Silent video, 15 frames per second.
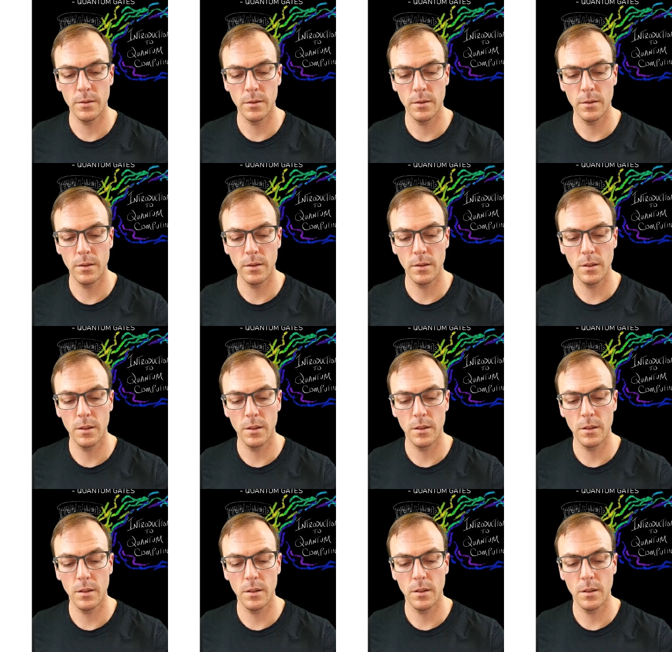
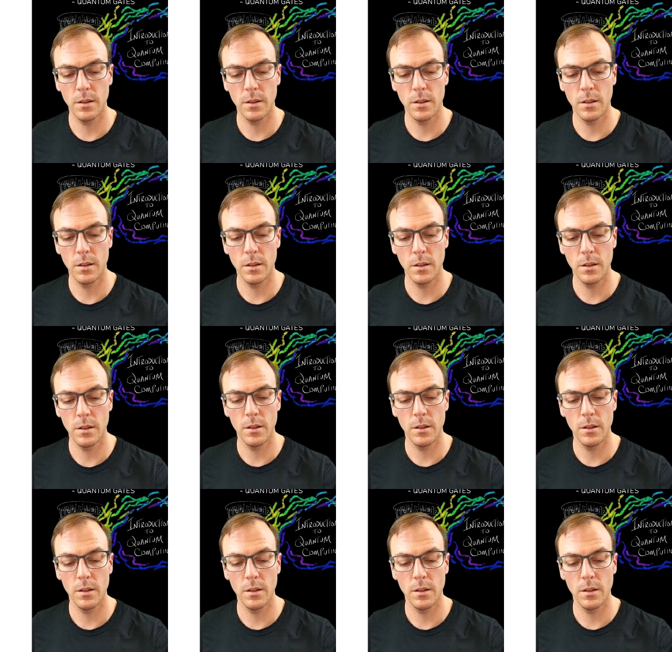(no one is talking)